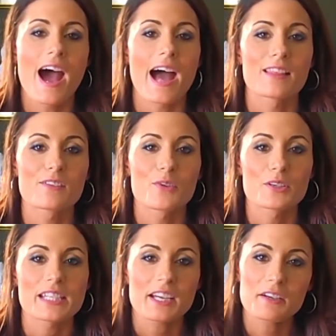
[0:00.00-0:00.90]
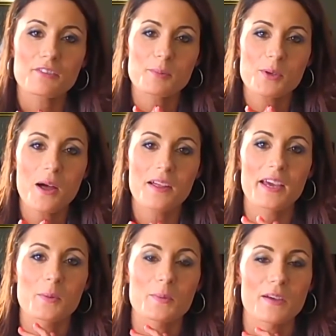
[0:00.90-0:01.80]
I look forward to hearing all. I
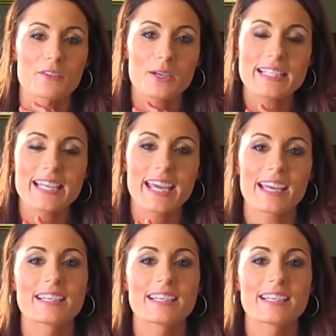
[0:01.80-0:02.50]
hope you have a great day,